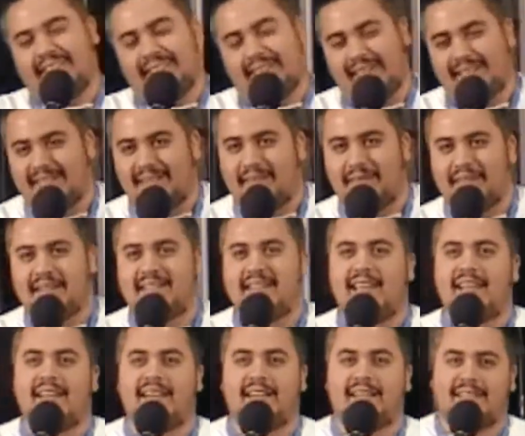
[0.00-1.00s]
it's not really
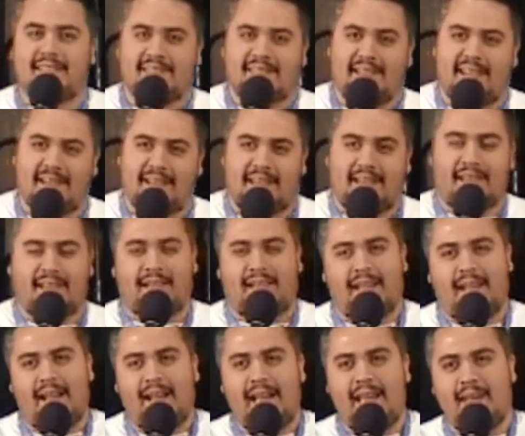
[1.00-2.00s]
dating, it's kind of like,
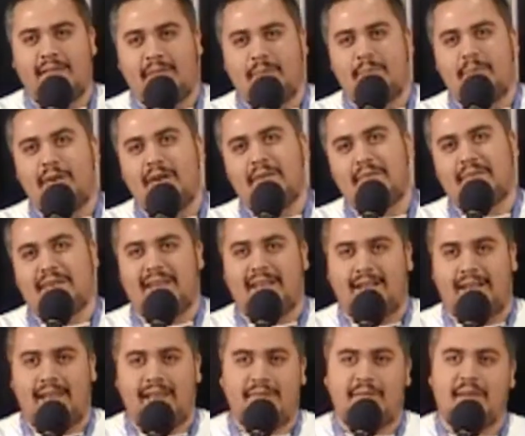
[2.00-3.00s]
I have a
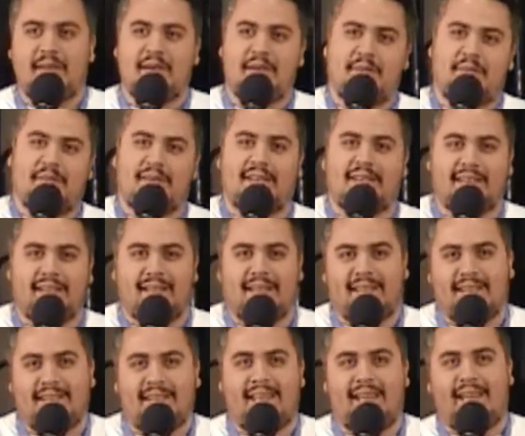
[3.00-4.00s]
boyfriend, I have a girlfriend,
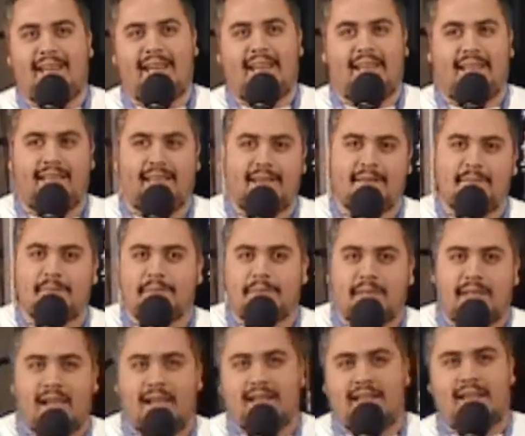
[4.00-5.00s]
yay!
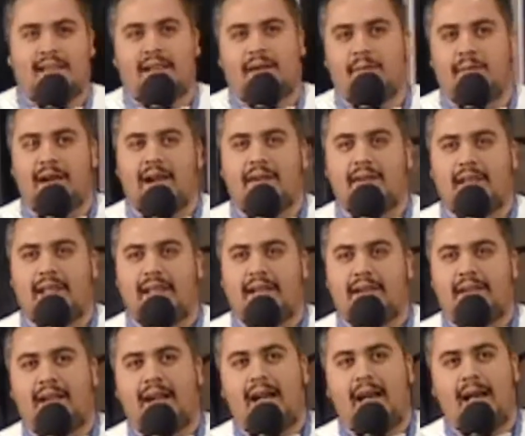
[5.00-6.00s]
And then like 1 hour
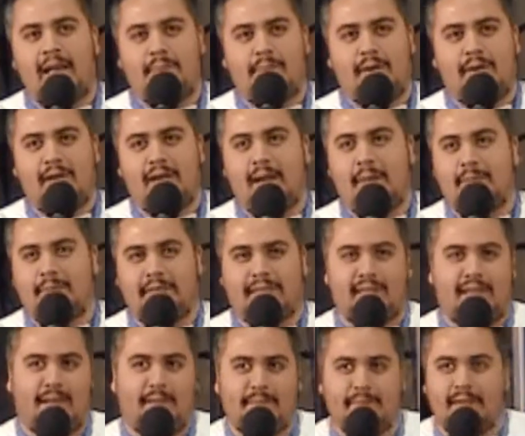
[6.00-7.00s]
later, I broke up with
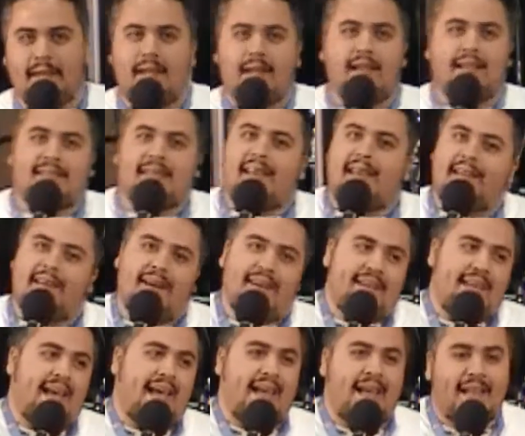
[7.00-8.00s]
them. It's like,
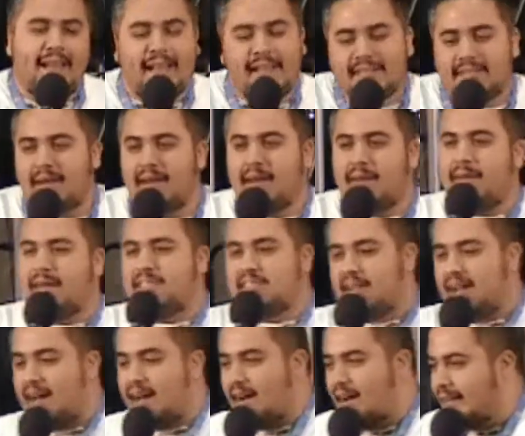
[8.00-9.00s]
okay. So anyways, you
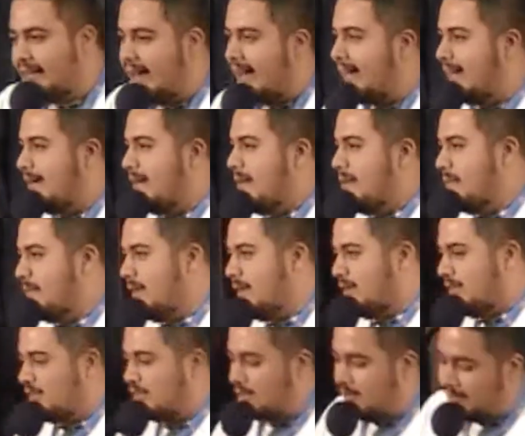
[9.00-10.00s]
got all that
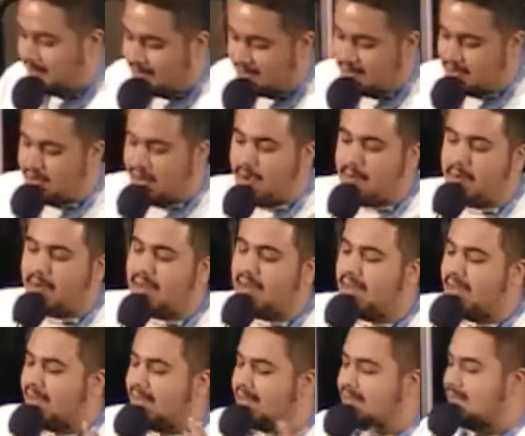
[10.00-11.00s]
middle school
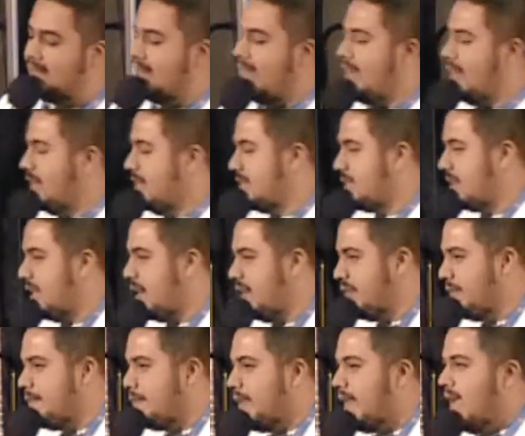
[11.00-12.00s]
drama, dating
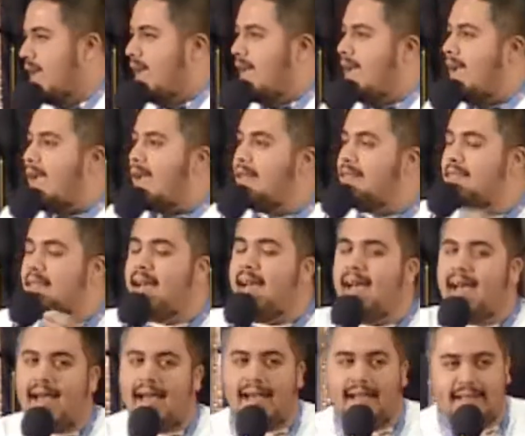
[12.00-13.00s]
stuff. And
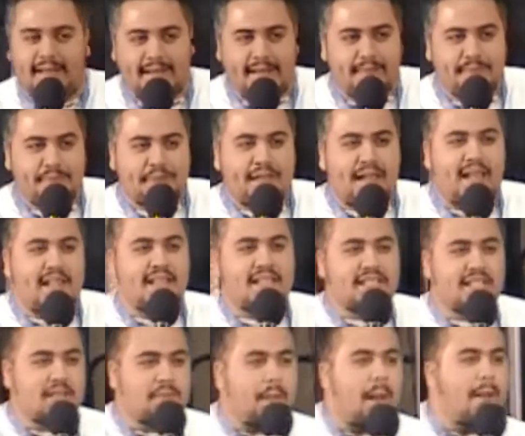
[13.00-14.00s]
then, and
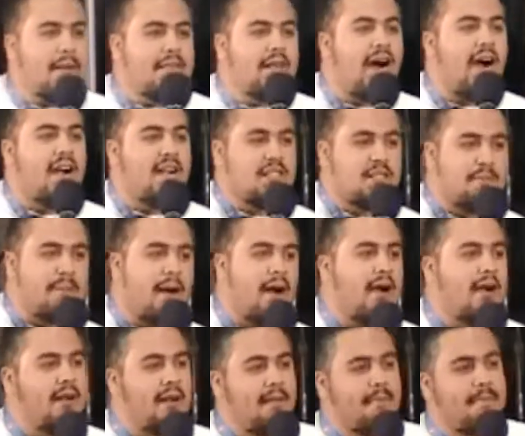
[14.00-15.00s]
this is probably the hardest
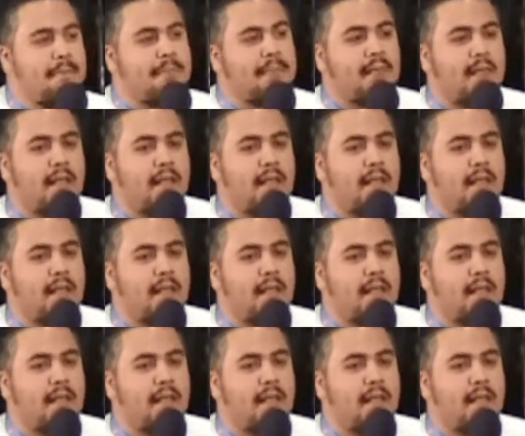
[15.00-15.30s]
part,